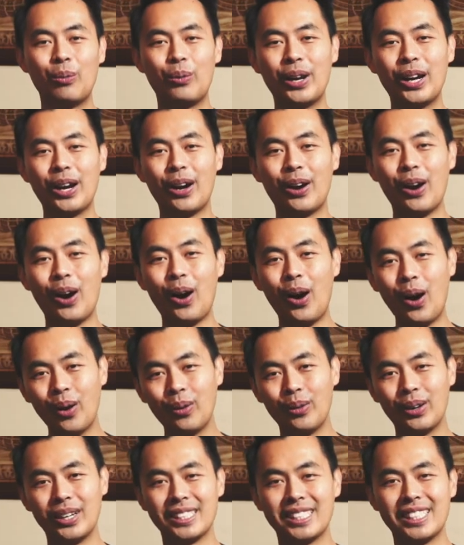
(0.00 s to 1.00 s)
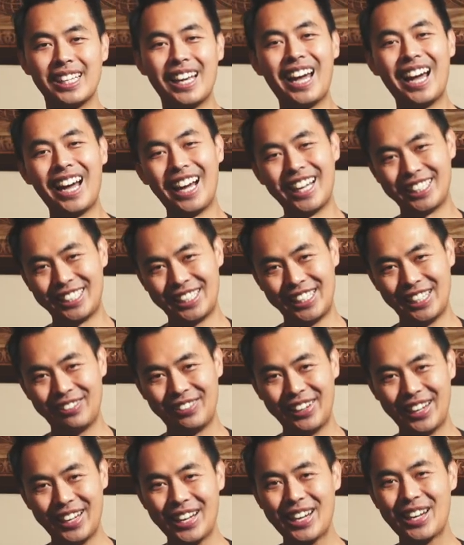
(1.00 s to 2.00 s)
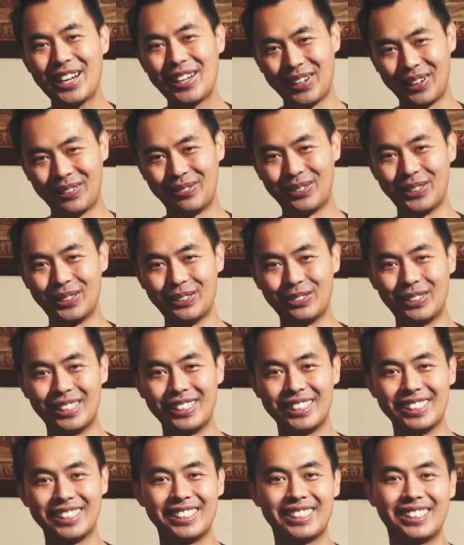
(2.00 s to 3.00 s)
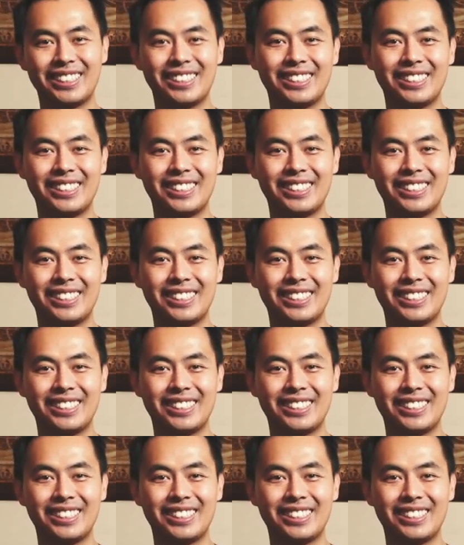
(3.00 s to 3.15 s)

We are always achieving your approval.